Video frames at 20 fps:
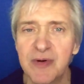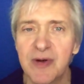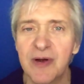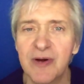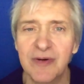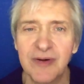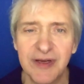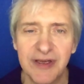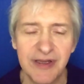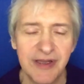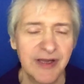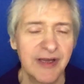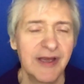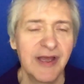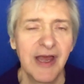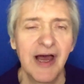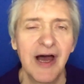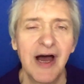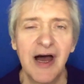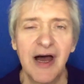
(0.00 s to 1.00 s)
going
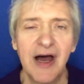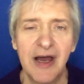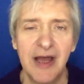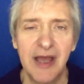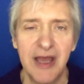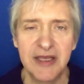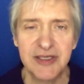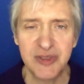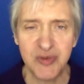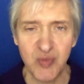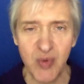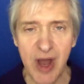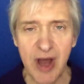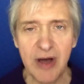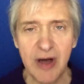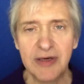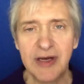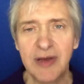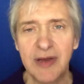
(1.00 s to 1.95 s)
uh, as well.